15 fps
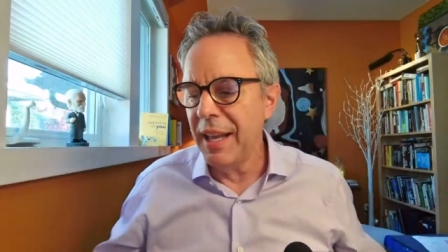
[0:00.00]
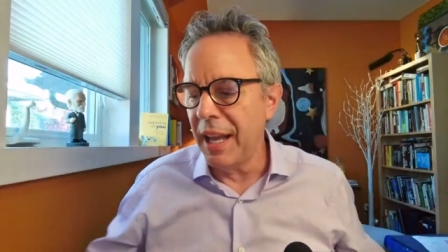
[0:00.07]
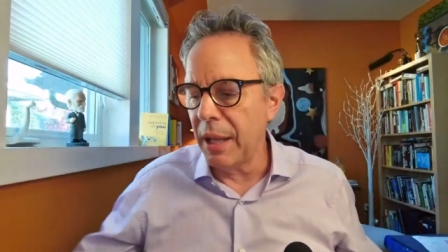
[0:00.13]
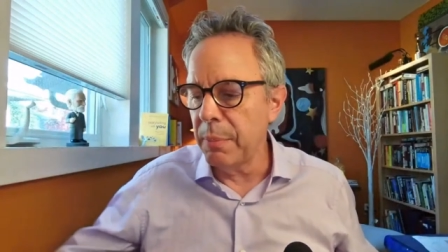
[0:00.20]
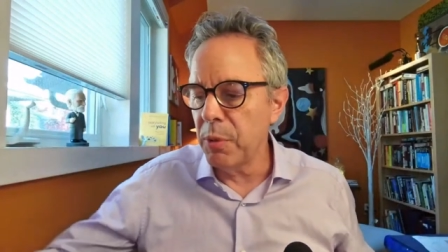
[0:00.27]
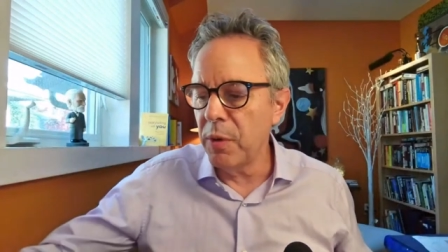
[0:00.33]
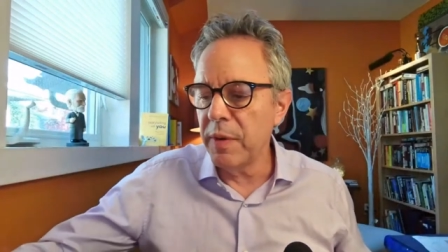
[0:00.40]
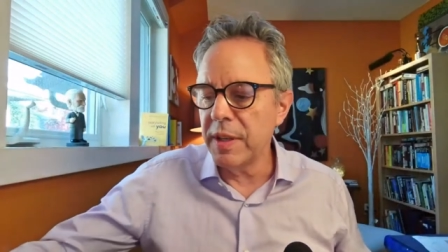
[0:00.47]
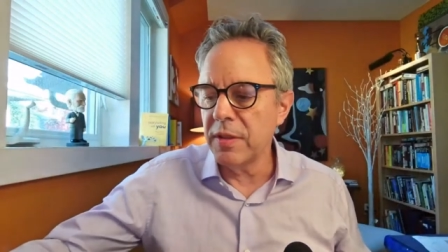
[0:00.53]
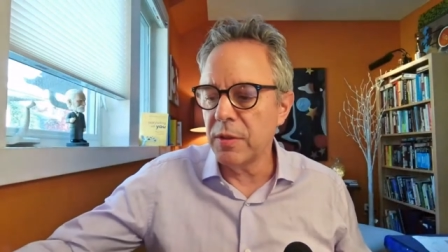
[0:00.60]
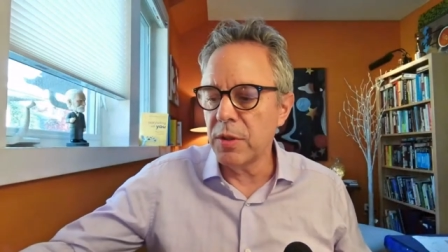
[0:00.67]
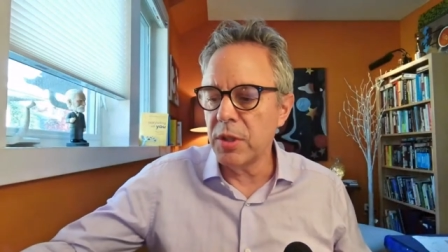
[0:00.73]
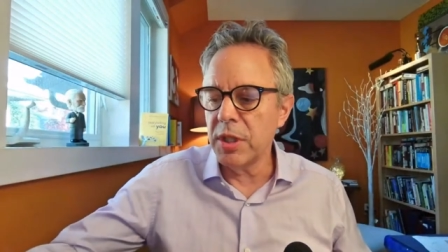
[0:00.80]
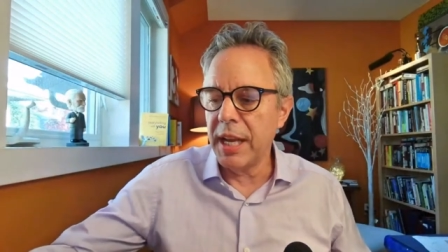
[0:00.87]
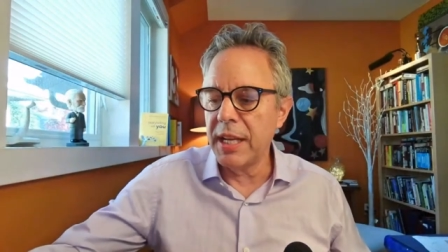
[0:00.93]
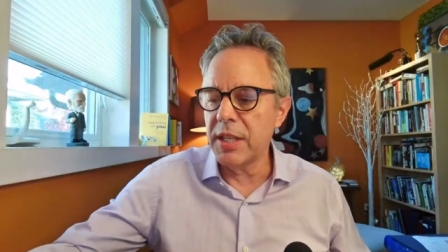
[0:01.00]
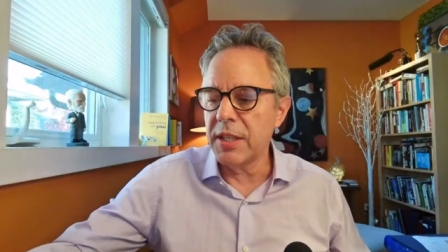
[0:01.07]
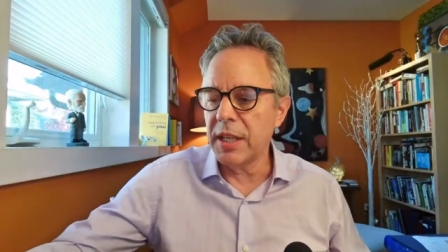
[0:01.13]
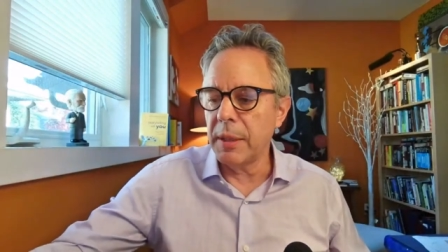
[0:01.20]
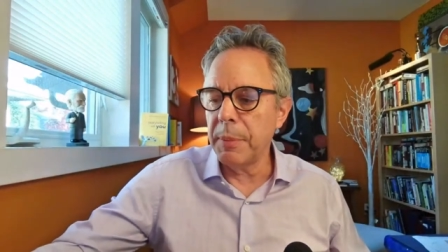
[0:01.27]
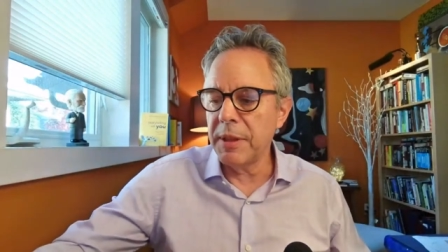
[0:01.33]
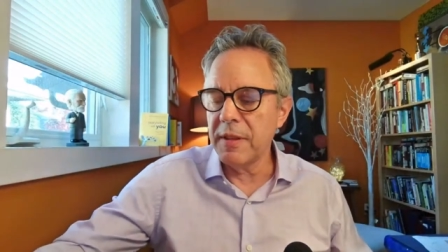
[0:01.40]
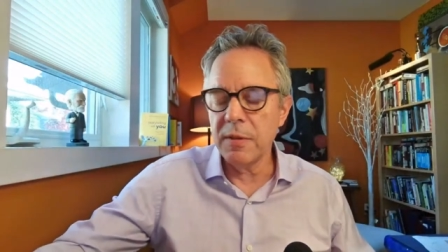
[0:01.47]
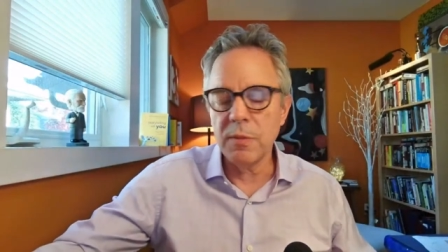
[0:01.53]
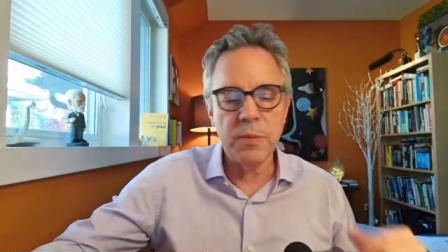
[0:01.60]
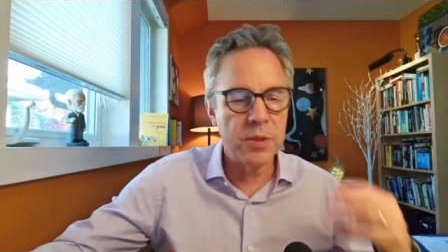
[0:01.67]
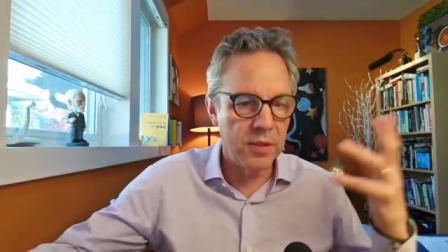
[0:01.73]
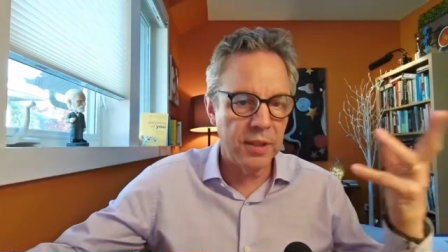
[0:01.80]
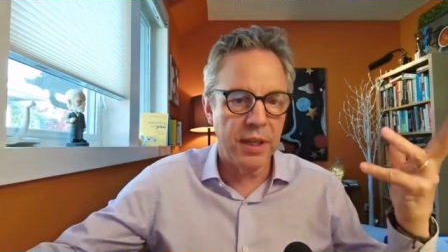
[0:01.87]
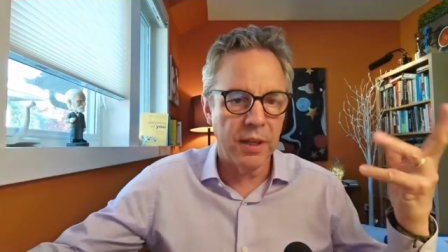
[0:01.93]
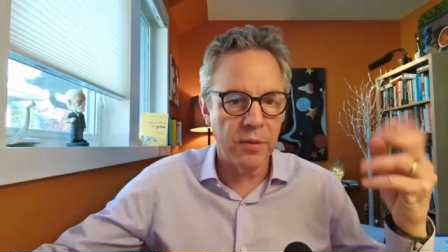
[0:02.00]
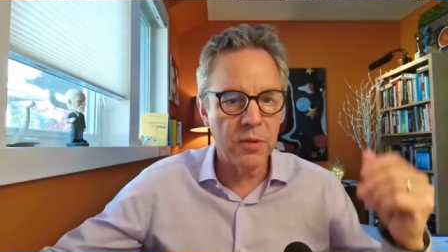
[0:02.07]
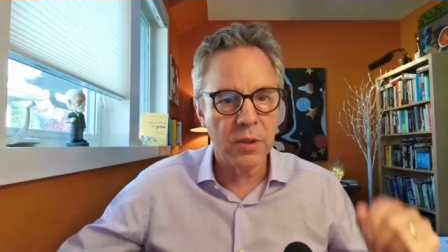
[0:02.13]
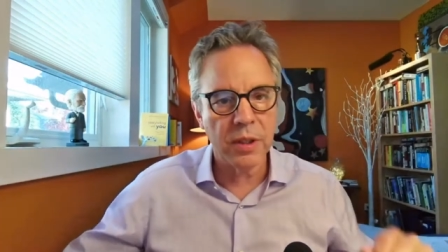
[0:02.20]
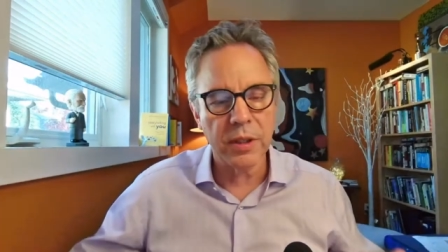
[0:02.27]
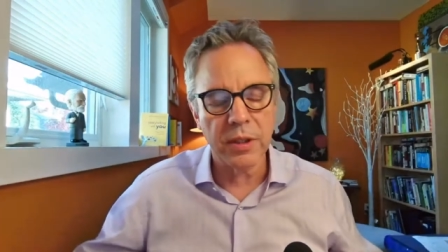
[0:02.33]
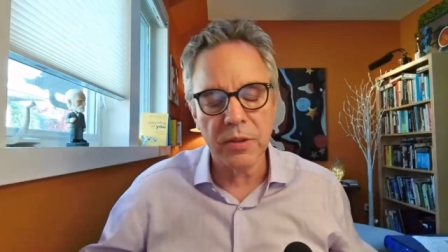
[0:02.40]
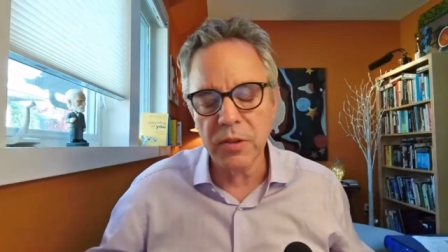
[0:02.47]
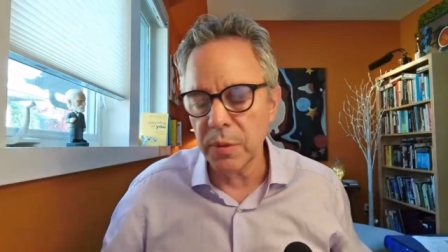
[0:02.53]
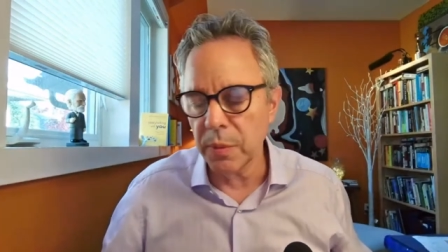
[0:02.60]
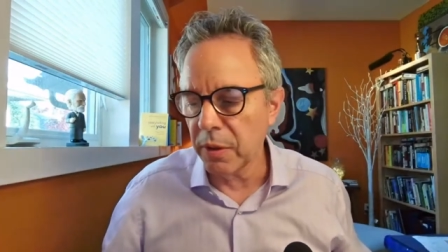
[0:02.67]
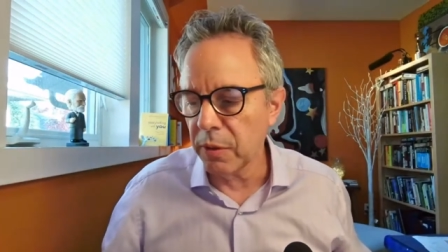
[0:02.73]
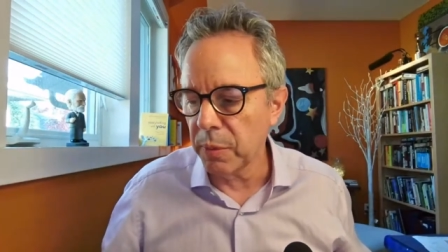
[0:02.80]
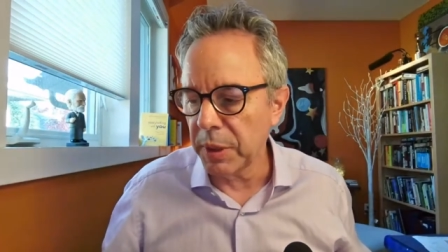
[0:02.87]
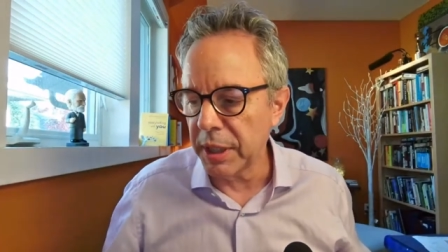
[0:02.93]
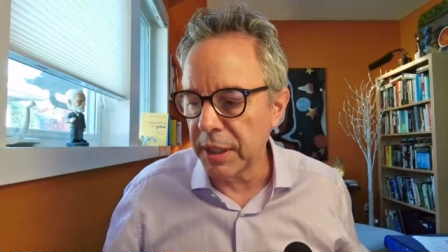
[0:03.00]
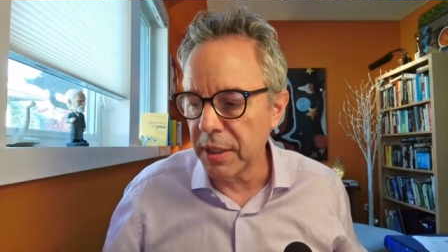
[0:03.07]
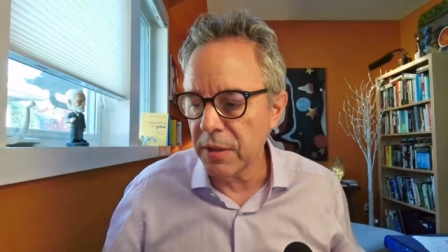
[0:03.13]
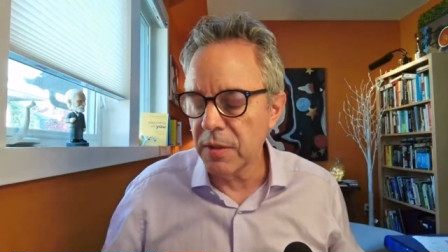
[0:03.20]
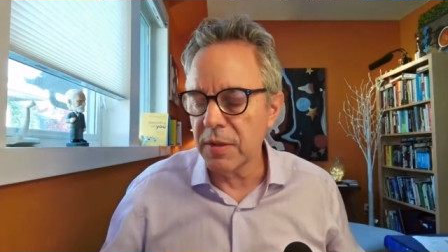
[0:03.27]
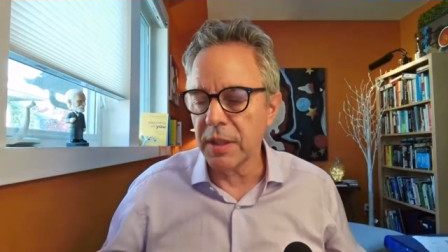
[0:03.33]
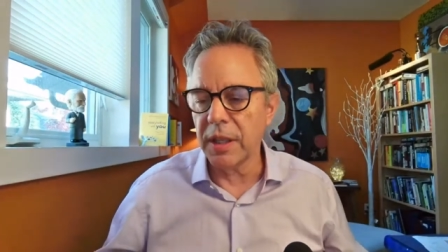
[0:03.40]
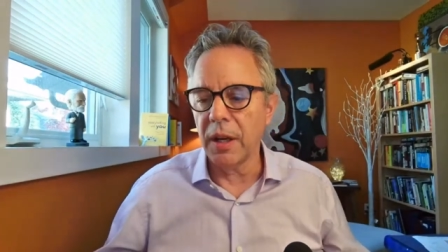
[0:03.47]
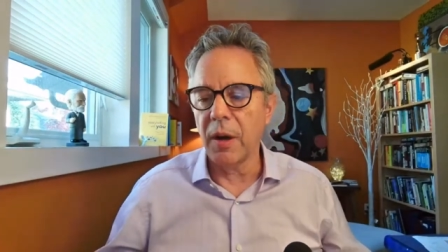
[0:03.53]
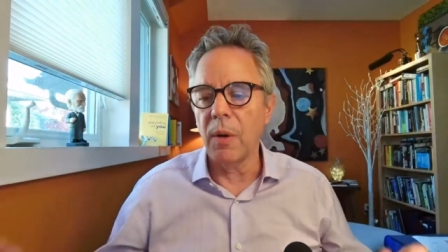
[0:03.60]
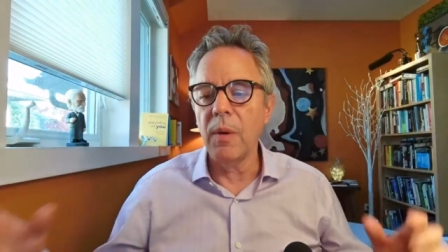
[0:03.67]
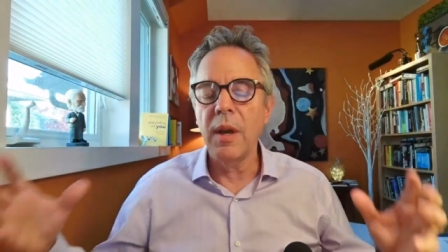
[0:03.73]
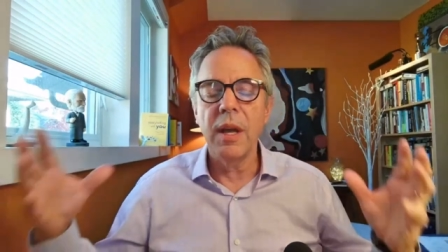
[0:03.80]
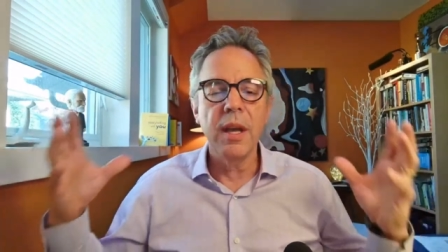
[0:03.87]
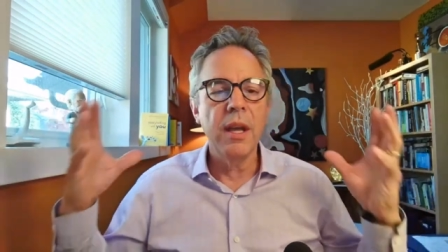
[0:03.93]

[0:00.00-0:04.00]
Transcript: and movies are changing but this was you know circa two or three years ago